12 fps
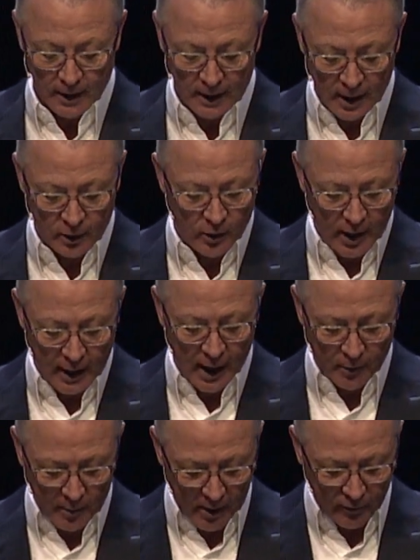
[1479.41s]
And I'd go hang
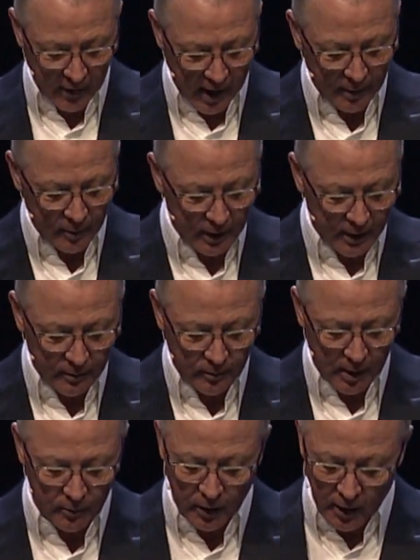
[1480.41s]
out with my family
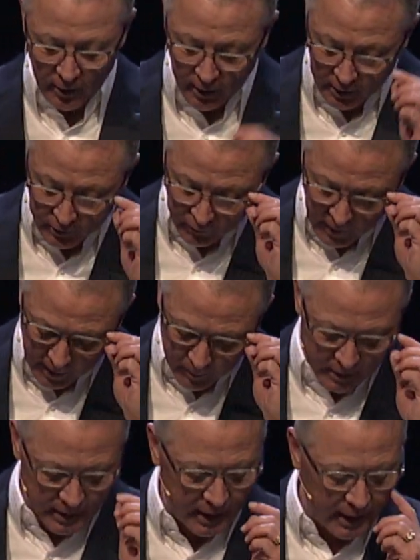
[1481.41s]
and my brother and his
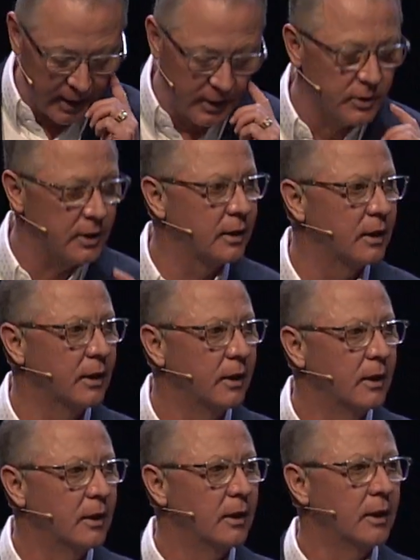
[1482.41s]
family, his kids, and
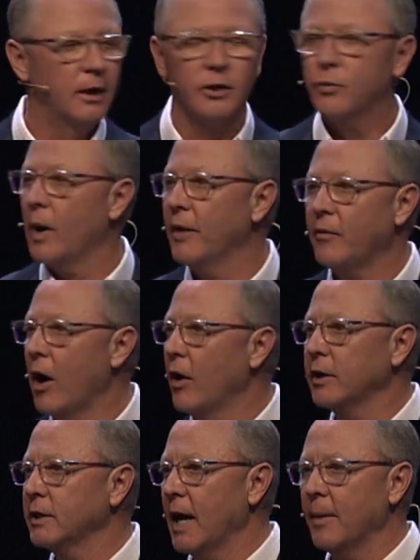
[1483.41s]
his wife
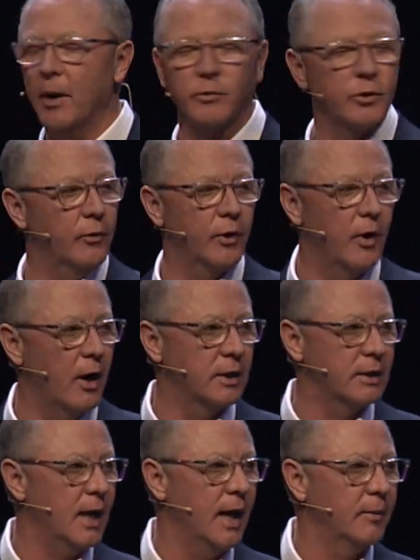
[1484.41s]
all the time. I was over there all
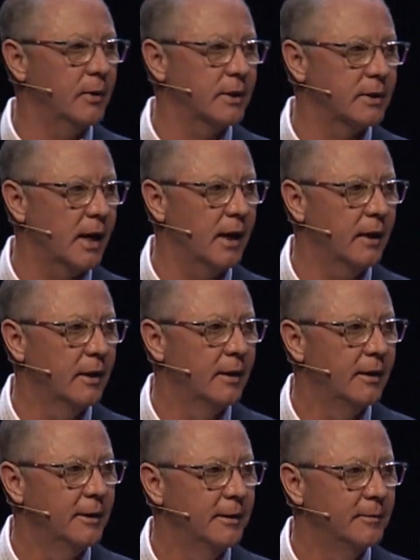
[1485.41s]
the time because
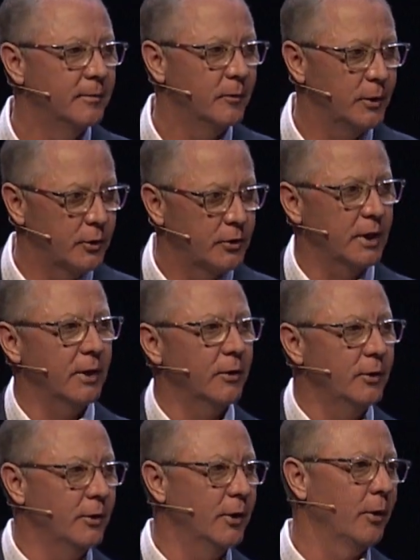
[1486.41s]
when you're
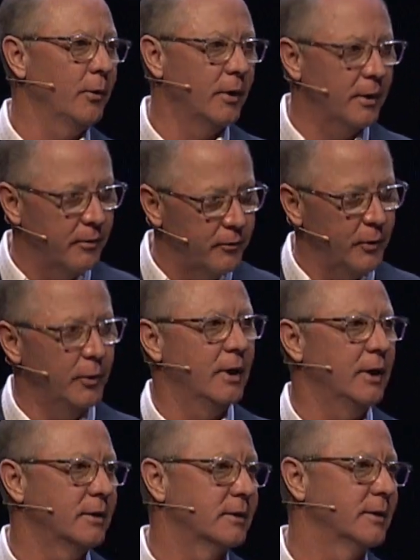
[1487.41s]
single, you go where the
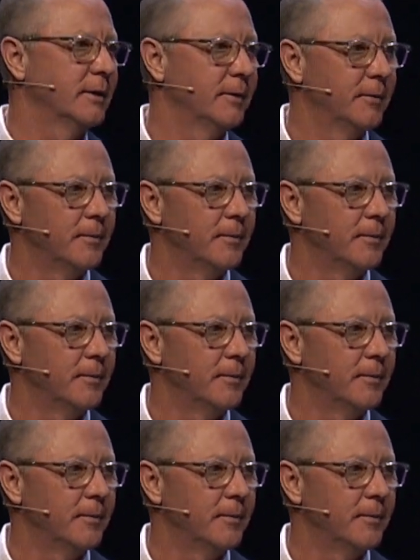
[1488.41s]
food is.